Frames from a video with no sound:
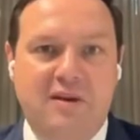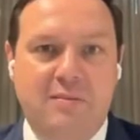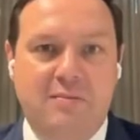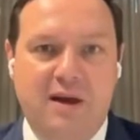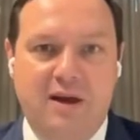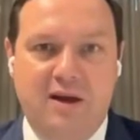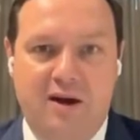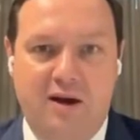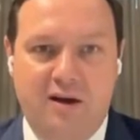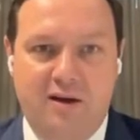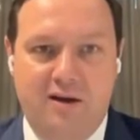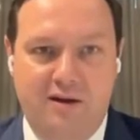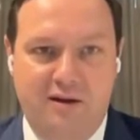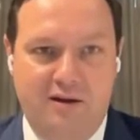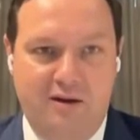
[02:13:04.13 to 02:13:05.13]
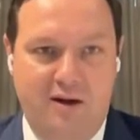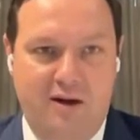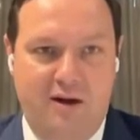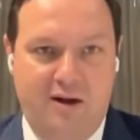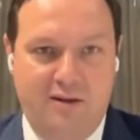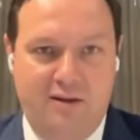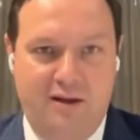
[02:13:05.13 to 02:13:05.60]
feedback on
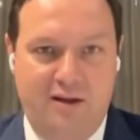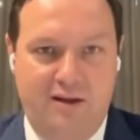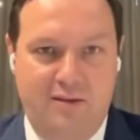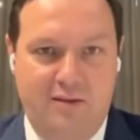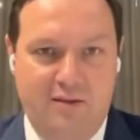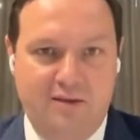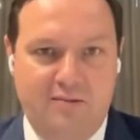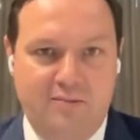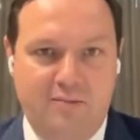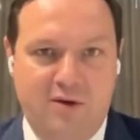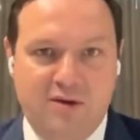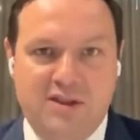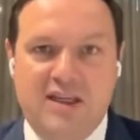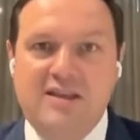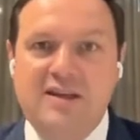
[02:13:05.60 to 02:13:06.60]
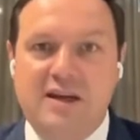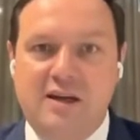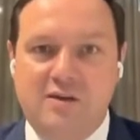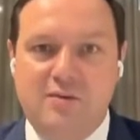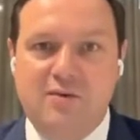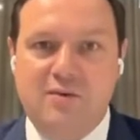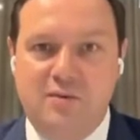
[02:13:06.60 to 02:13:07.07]
the more
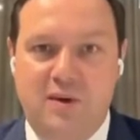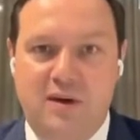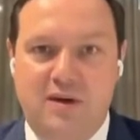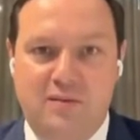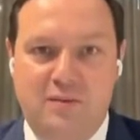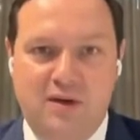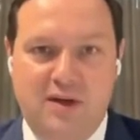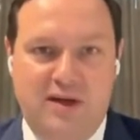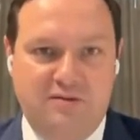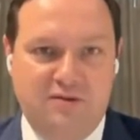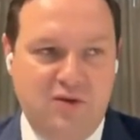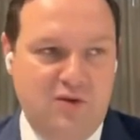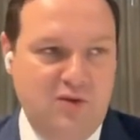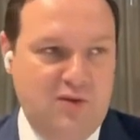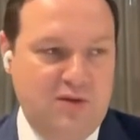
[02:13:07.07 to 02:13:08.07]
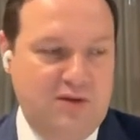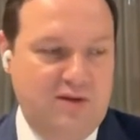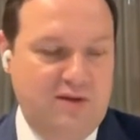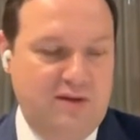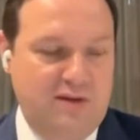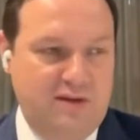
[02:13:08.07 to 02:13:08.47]
detailed route where it would have to do it,